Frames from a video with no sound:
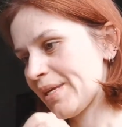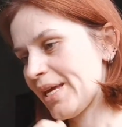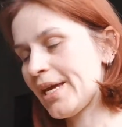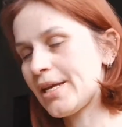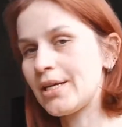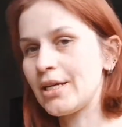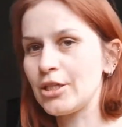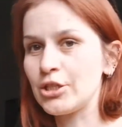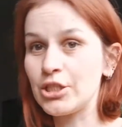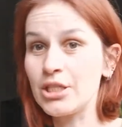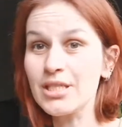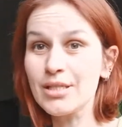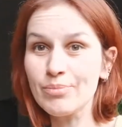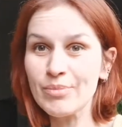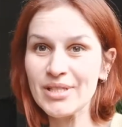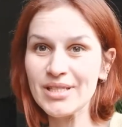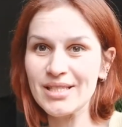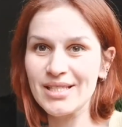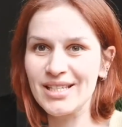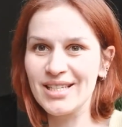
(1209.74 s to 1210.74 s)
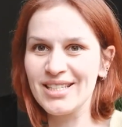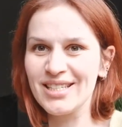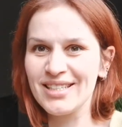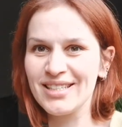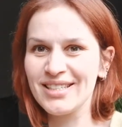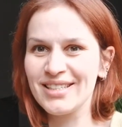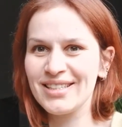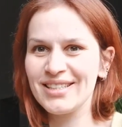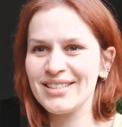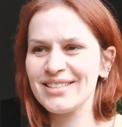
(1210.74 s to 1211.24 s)
adjustments.
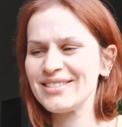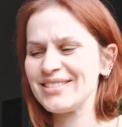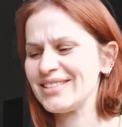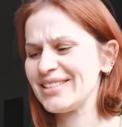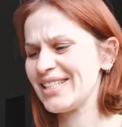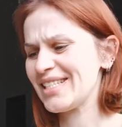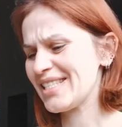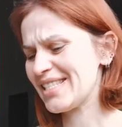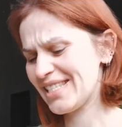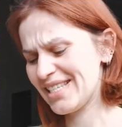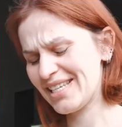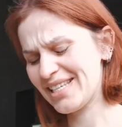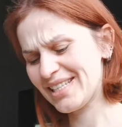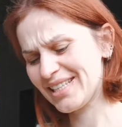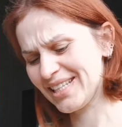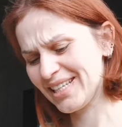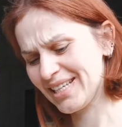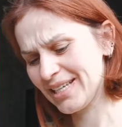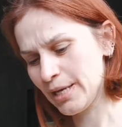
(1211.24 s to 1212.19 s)
Let's see.